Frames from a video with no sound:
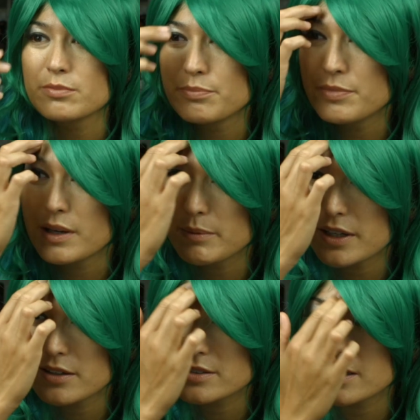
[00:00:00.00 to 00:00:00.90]
baby hair
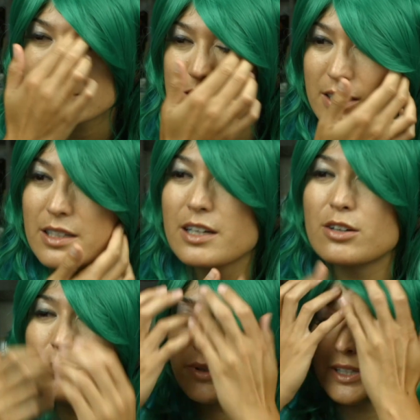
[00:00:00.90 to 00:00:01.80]
is kind of sticking out,
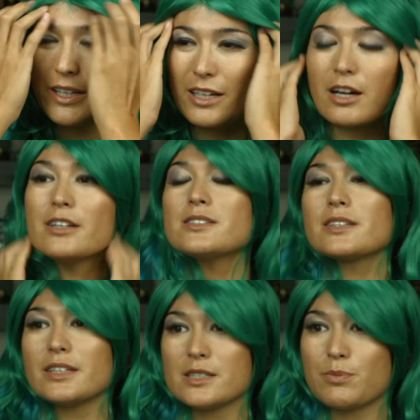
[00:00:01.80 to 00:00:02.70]
but, like, honestly,
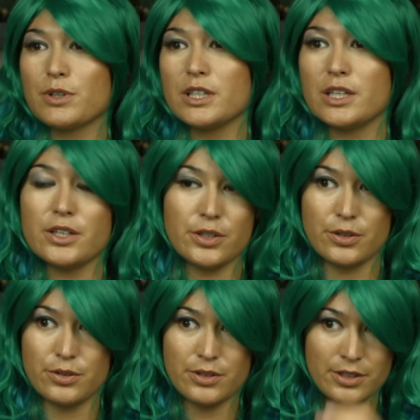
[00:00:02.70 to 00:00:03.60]
it's pretty
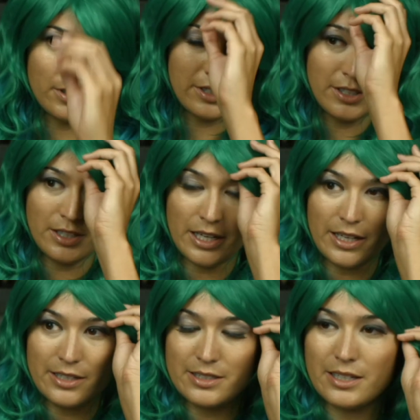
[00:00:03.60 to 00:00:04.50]
cute,
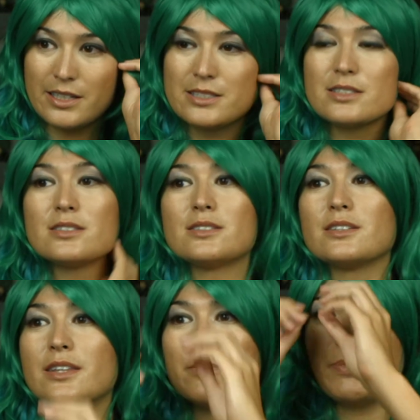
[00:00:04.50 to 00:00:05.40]
and it's,
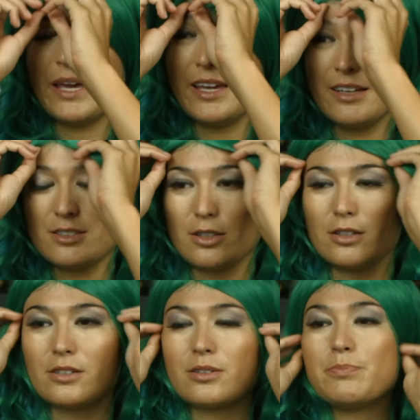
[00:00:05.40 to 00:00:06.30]
the bangs are
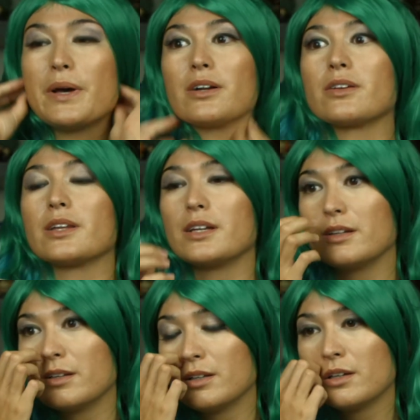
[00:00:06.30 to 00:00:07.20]
better than
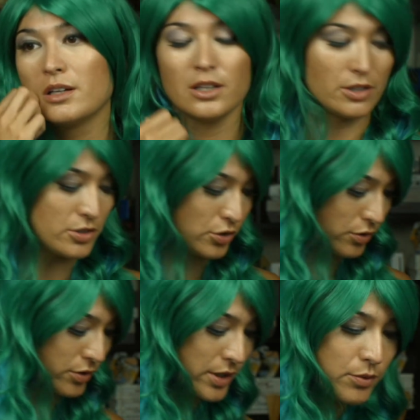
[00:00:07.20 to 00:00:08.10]
the
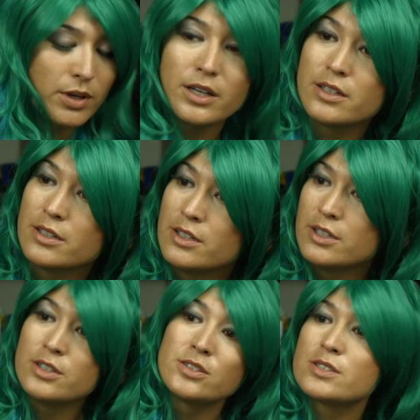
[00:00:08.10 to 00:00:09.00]
Todoroki one,
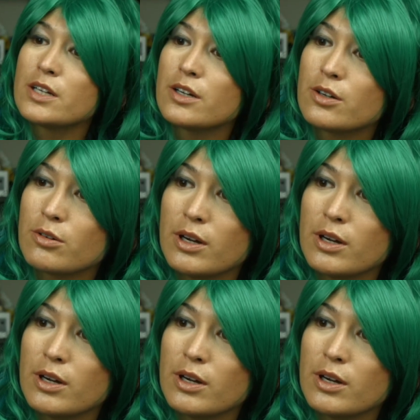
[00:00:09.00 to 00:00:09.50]
so,